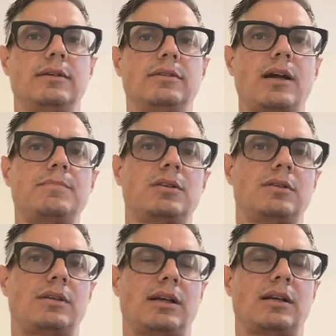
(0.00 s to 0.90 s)
types
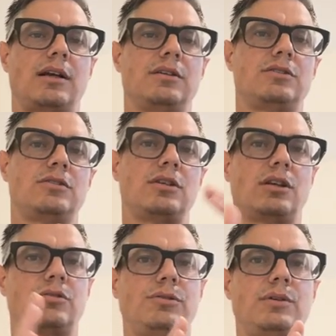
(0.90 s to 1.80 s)
of technologies,
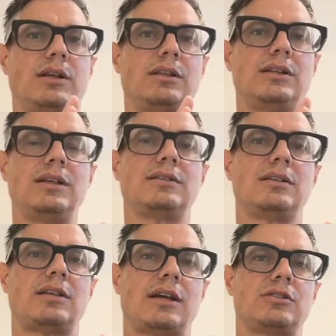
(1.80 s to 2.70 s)
including leak
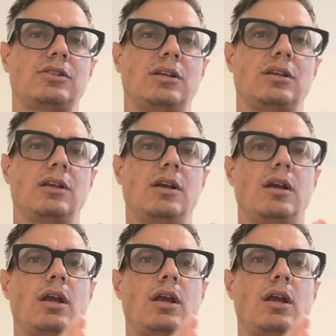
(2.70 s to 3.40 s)
detection,